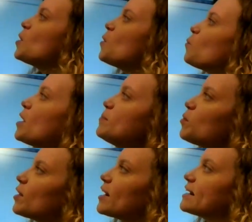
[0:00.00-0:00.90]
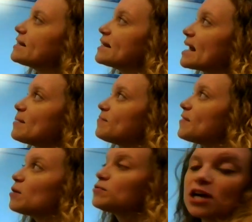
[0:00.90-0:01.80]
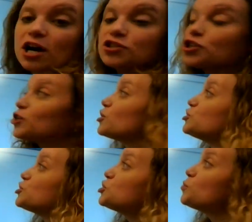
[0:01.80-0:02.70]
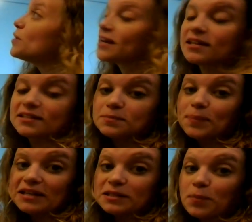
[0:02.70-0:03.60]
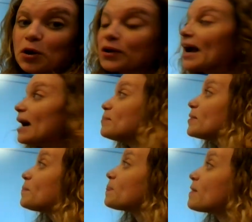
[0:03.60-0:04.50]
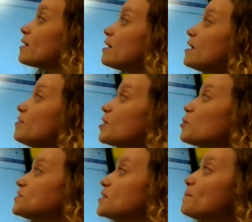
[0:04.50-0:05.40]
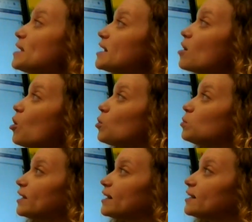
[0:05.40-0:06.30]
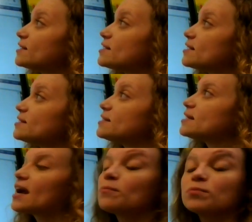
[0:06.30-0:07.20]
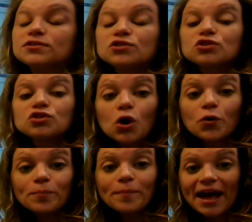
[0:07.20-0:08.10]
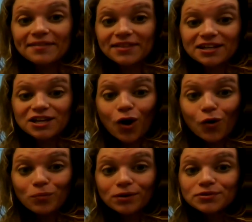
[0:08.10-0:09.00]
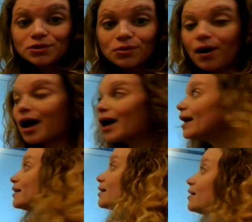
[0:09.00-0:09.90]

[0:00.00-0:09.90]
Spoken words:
One morning, Sam found Dodger chewing his baseball cap. There was a big hole in it. Sam was so mad that he almost cried.